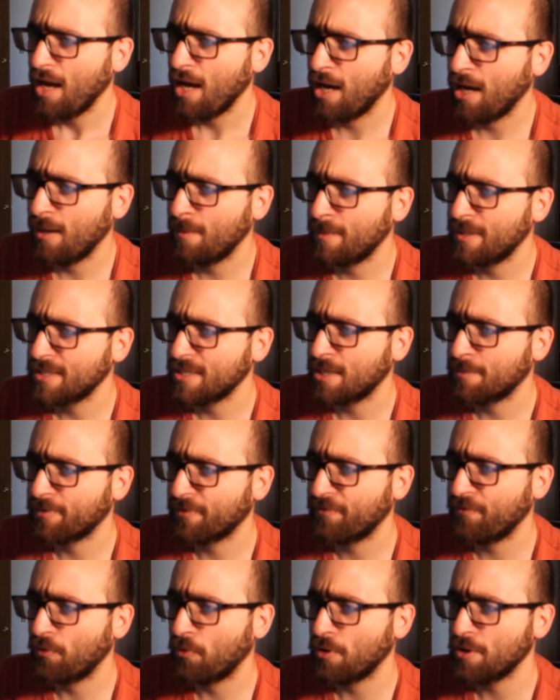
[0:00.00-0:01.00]
Um, number
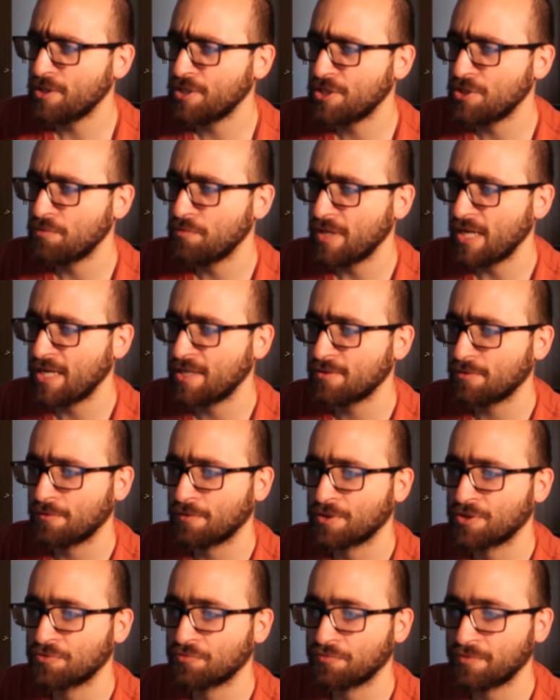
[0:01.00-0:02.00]
four, do you eat
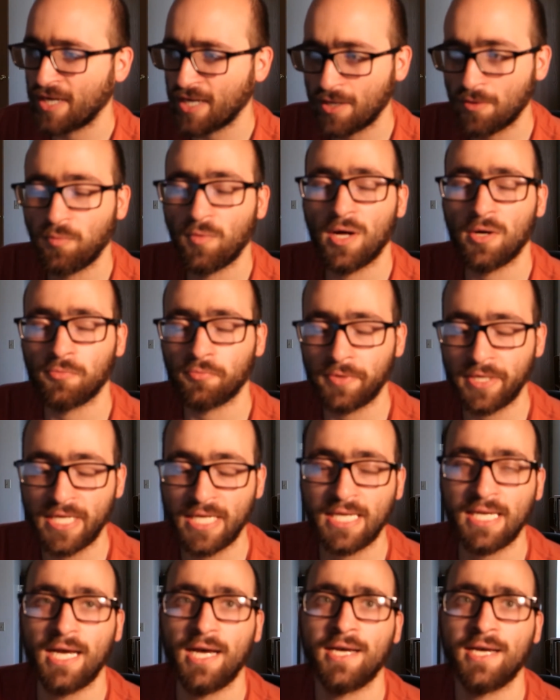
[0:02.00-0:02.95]
or drink while reading?